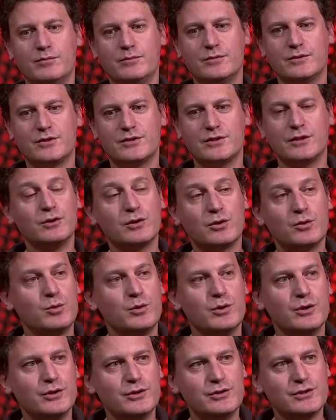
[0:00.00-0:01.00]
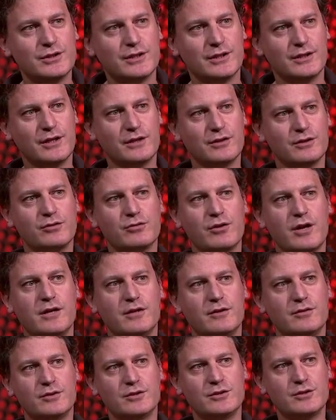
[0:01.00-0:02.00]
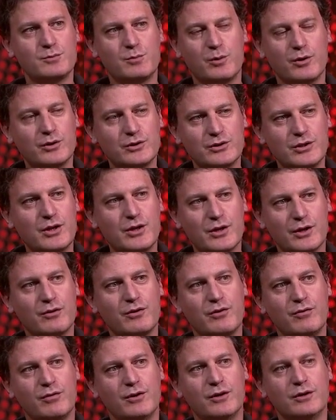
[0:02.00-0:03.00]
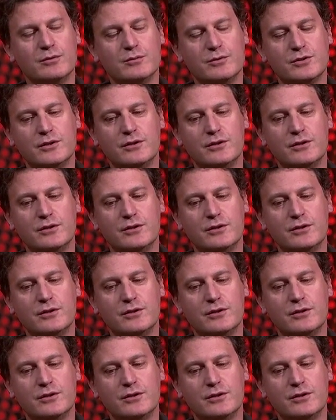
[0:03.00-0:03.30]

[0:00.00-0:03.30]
Silkwood, and other great conspiracy theory films.